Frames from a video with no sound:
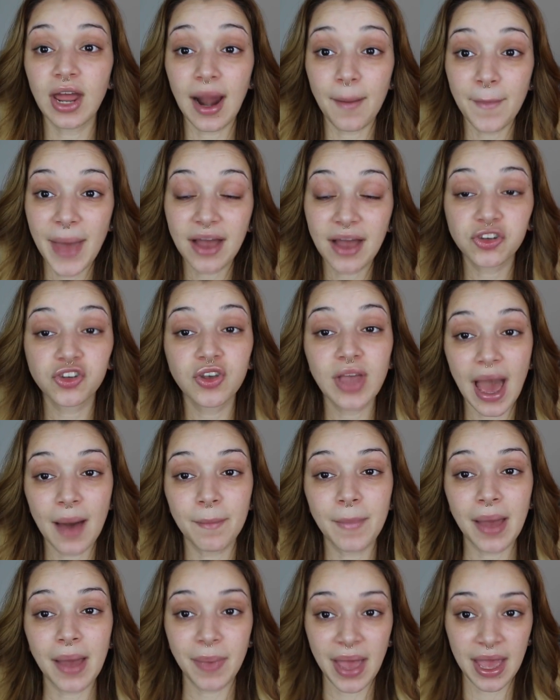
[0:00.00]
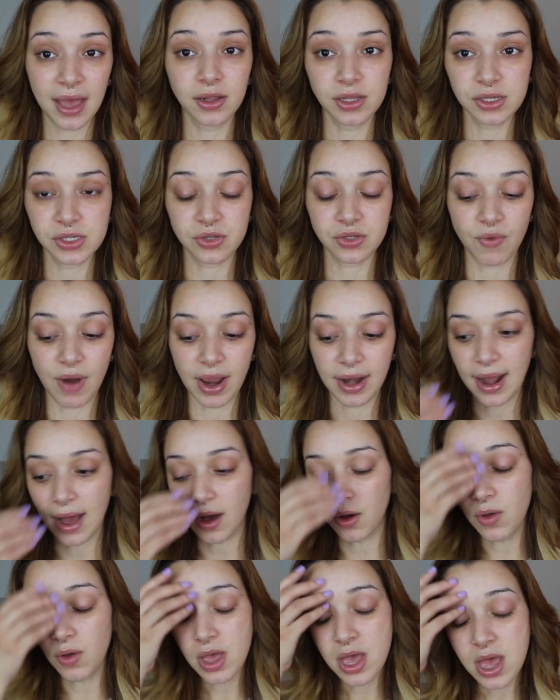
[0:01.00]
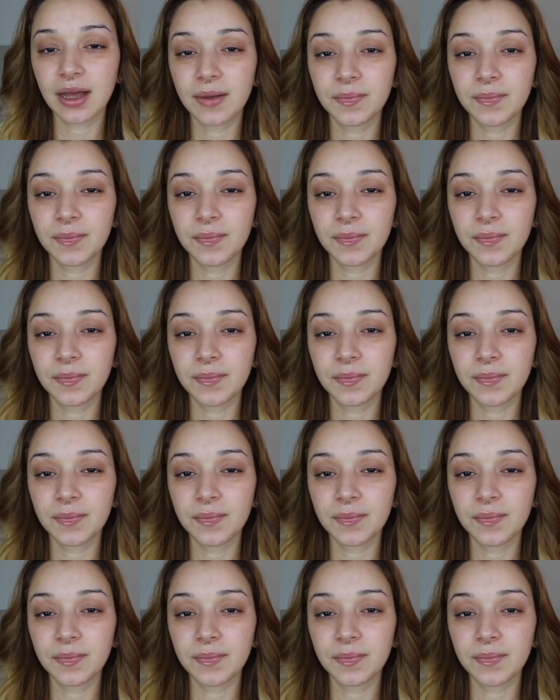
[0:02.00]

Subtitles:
and I'm actually at my palest right now,